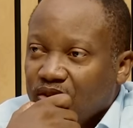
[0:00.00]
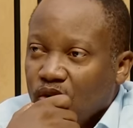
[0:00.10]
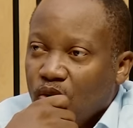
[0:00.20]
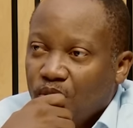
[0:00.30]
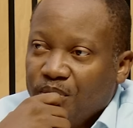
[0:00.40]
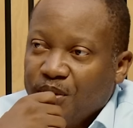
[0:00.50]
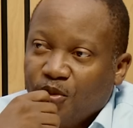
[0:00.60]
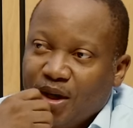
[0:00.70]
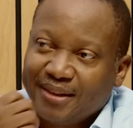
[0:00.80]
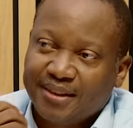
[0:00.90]
So
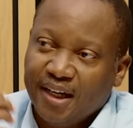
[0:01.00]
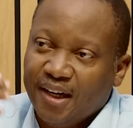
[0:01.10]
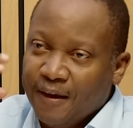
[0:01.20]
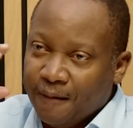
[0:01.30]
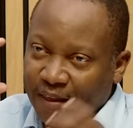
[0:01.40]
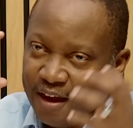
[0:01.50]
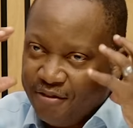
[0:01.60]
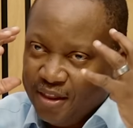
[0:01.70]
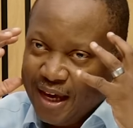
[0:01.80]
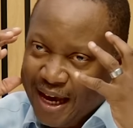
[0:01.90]
people are still
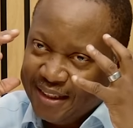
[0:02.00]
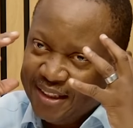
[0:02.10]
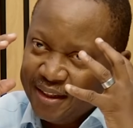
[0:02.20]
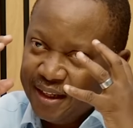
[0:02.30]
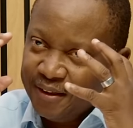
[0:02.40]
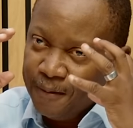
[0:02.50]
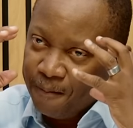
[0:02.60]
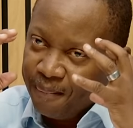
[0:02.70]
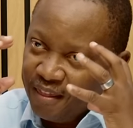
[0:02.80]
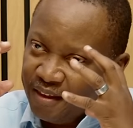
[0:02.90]
having the idea that,
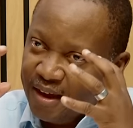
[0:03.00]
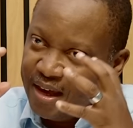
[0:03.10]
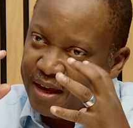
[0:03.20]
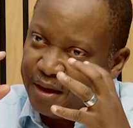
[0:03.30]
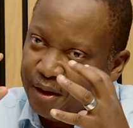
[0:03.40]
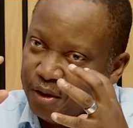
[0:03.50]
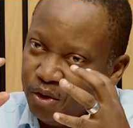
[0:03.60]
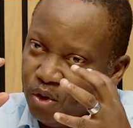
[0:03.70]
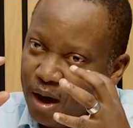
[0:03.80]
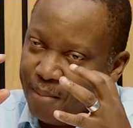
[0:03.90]

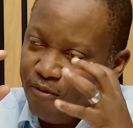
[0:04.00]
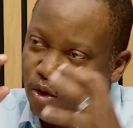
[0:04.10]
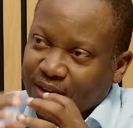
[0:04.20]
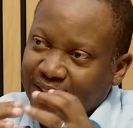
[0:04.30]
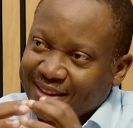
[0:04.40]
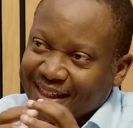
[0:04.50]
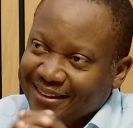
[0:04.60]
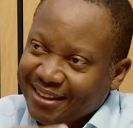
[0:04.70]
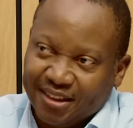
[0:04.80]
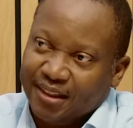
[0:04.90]
I'm voting
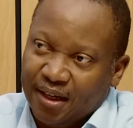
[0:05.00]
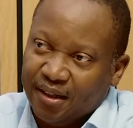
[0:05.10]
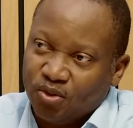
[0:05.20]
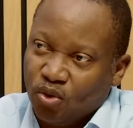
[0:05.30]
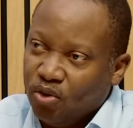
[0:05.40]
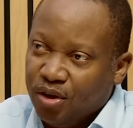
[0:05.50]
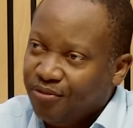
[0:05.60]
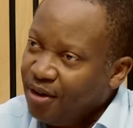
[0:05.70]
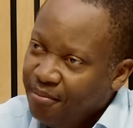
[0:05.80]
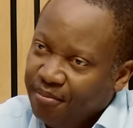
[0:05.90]
traditionally. So
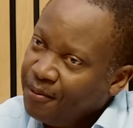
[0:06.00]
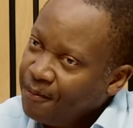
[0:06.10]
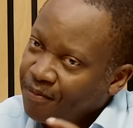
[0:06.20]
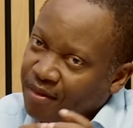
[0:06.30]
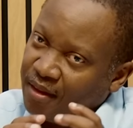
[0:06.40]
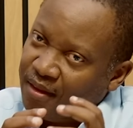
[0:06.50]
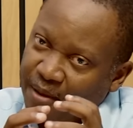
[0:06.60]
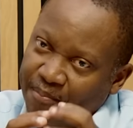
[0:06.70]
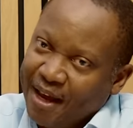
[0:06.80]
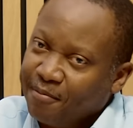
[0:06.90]
if I'm a
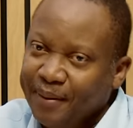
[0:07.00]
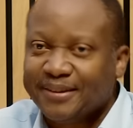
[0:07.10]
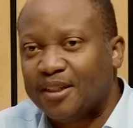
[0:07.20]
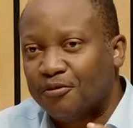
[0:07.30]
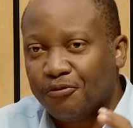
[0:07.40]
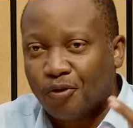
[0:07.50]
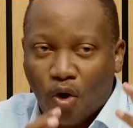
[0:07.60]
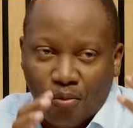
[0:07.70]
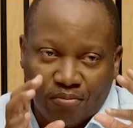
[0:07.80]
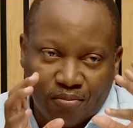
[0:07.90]
black person
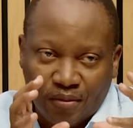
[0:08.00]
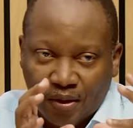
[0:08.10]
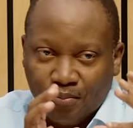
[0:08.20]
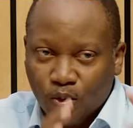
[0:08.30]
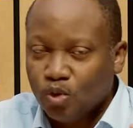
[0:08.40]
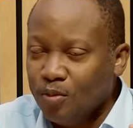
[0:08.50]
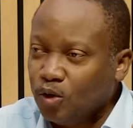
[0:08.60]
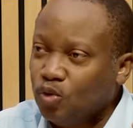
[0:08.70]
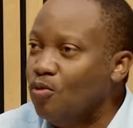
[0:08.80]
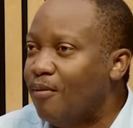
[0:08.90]
from
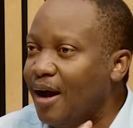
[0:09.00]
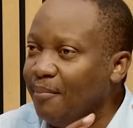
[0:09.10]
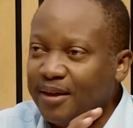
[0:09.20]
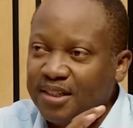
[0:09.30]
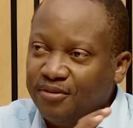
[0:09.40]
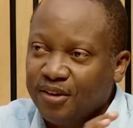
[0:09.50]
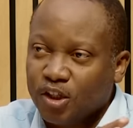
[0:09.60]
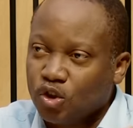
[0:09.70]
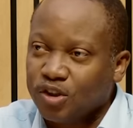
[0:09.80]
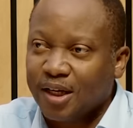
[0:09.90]
Mutubatuba, I'm receiving a
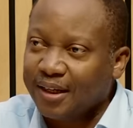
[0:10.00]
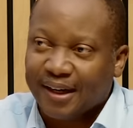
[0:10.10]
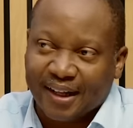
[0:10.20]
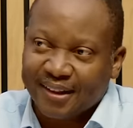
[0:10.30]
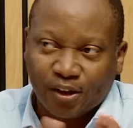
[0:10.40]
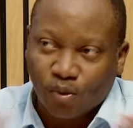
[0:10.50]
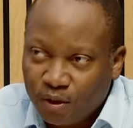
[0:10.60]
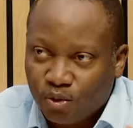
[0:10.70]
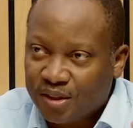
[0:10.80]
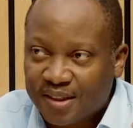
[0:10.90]
social grant, I don't
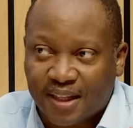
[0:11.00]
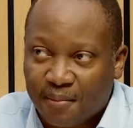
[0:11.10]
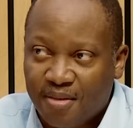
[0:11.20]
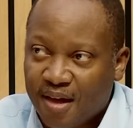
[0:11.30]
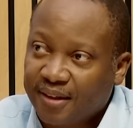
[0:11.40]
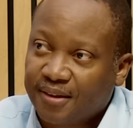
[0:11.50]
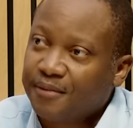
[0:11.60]
want to disturb that.